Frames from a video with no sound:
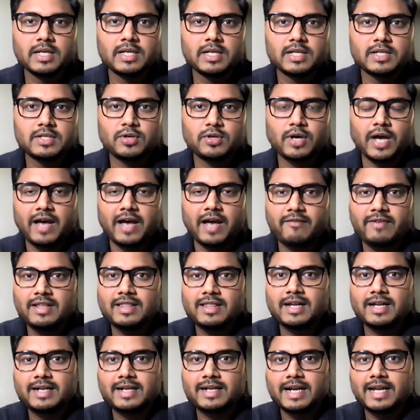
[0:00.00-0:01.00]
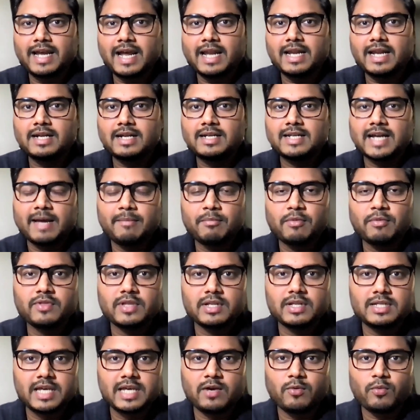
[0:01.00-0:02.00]
So having that dedicated time of
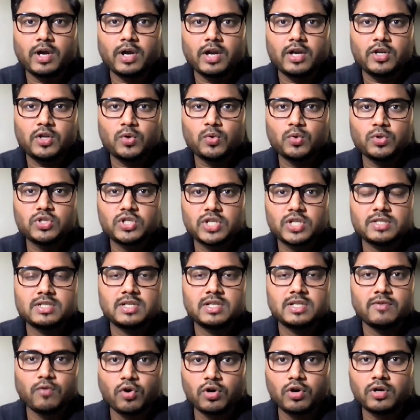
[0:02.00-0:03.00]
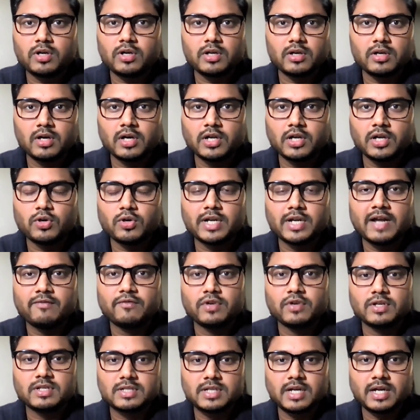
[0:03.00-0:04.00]
the day where you just devote your time
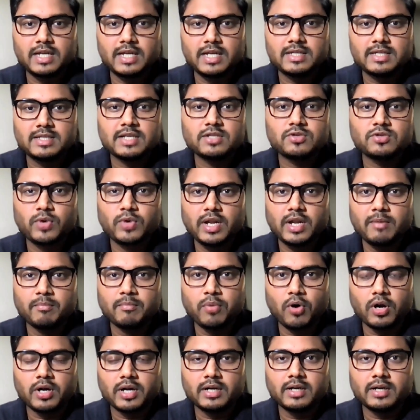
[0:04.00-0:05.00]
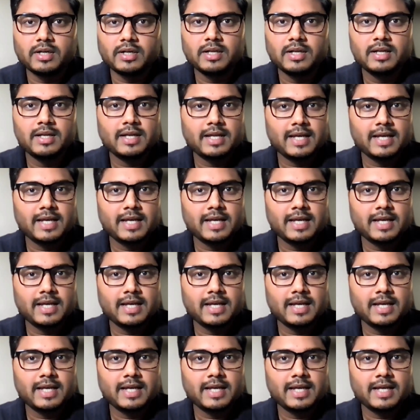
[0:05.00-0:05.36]
for studies is really important.